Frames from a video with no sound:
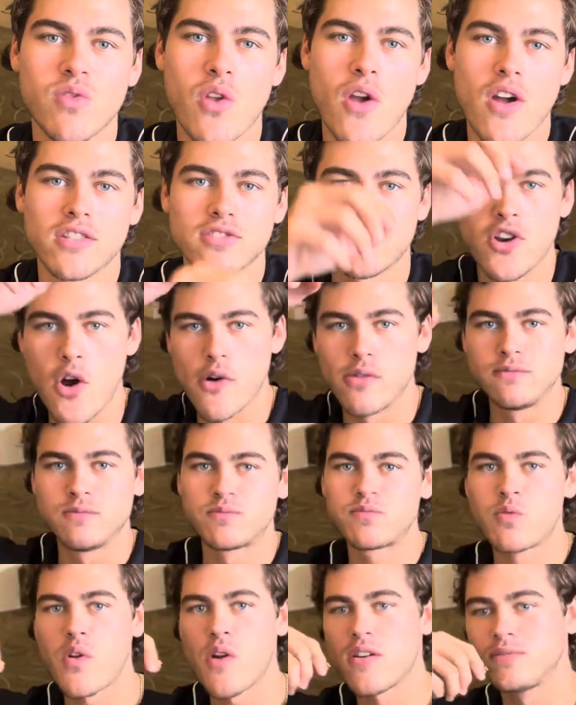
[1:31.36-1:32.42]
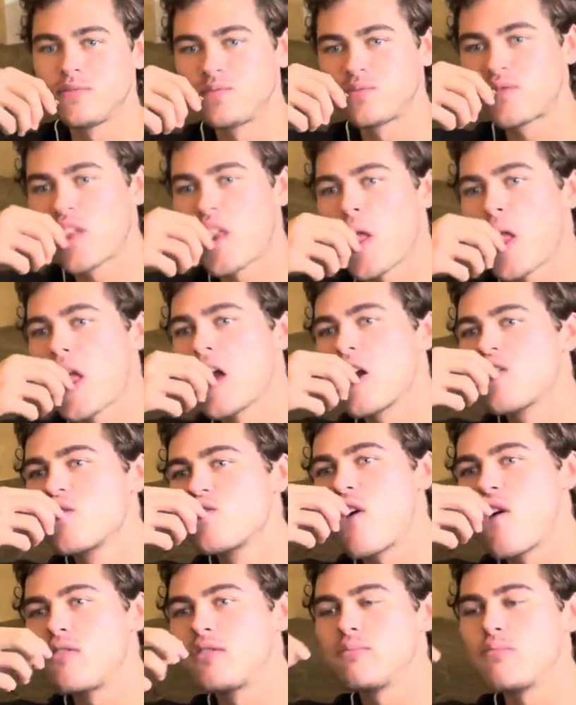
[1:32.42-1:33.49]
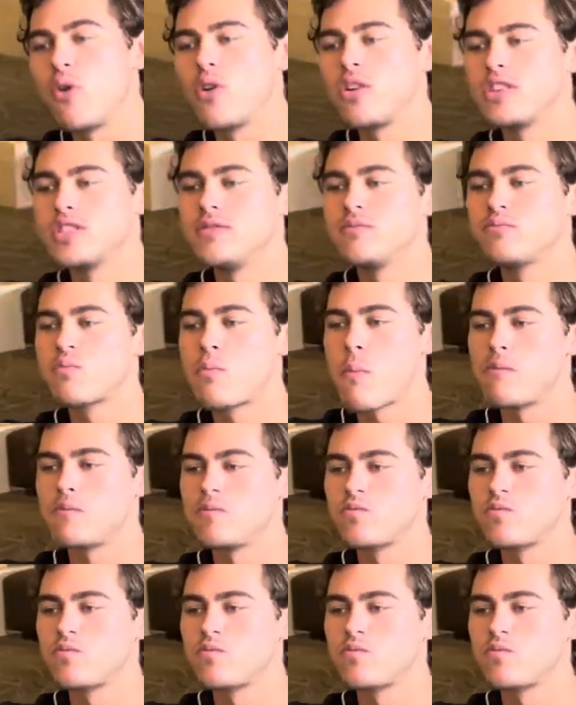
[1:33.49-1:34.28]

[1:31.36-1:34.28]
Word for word: Make sure to follow and stay tuned. Elie Seckbach reporting.